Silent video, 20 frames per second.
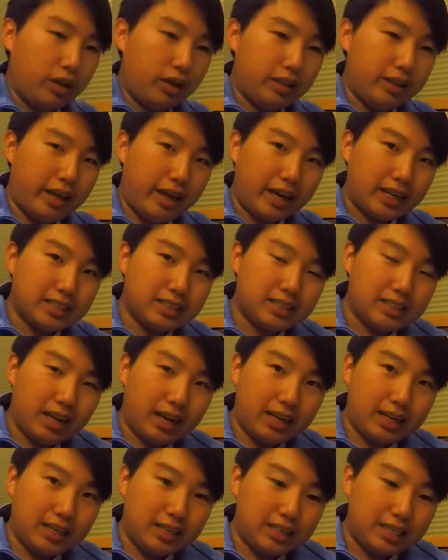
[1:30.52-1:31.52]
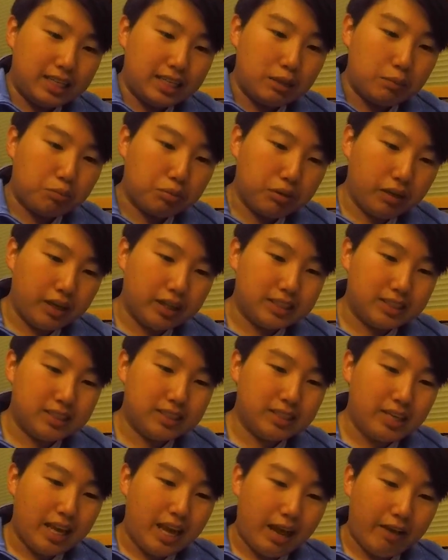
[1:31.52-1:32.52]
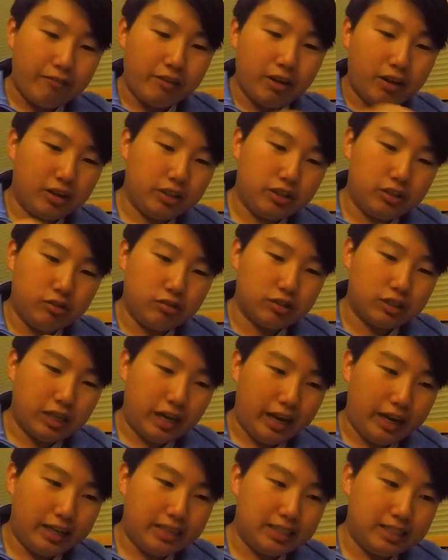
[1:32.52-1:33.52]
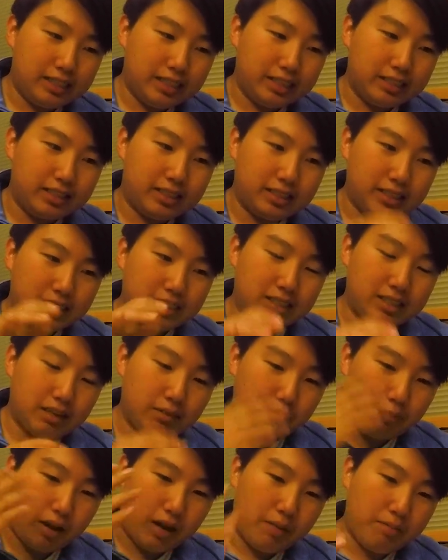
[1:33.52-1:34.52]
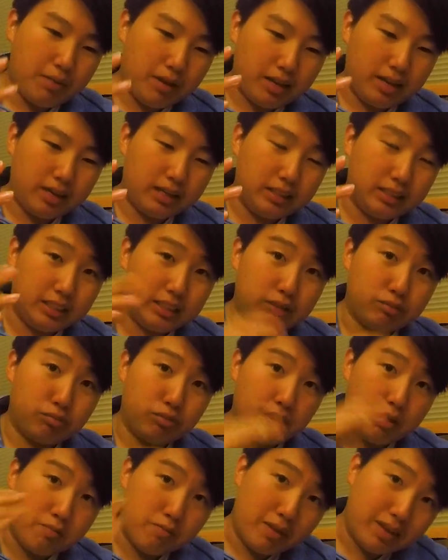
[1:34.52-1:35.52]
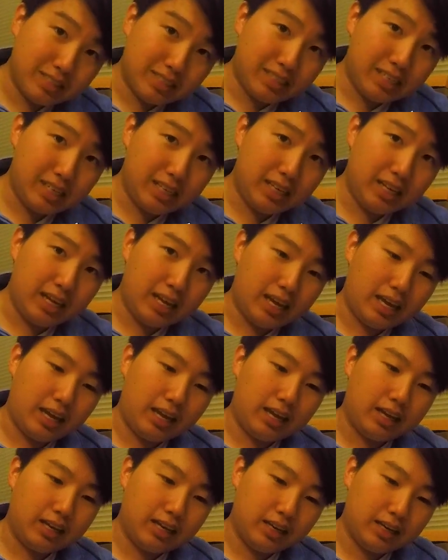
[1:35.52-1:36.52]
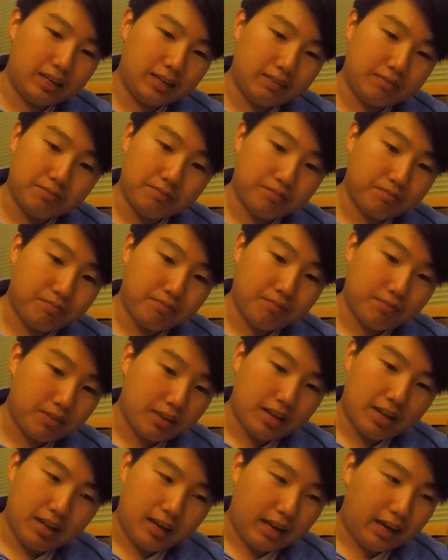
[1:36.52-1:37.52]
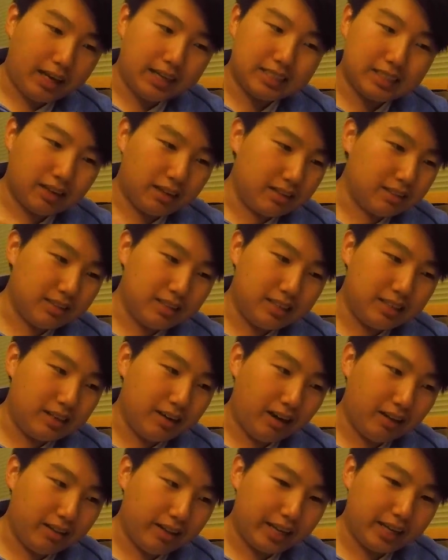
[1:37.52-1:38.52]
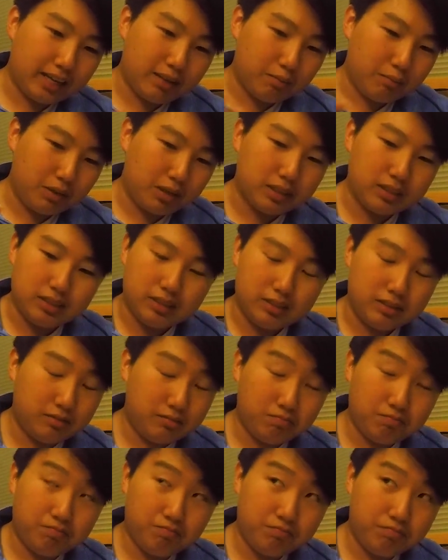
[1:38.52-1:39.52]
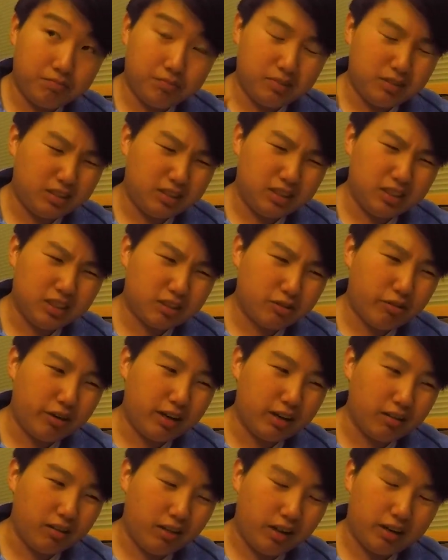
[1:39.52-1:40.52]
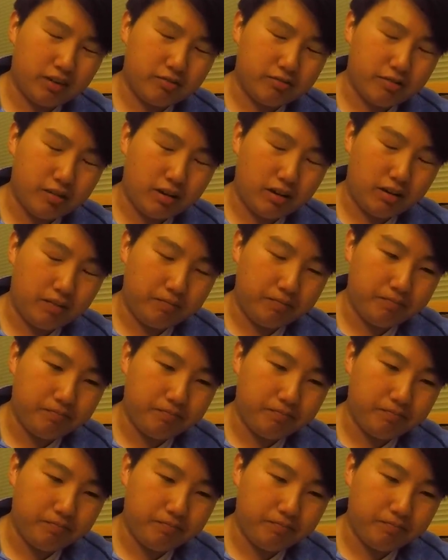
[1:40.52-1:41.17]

the X9D Plus, having it on two sides is just, in my opinion, just really messy, and I just honestly did not like it because this created a lot of uh,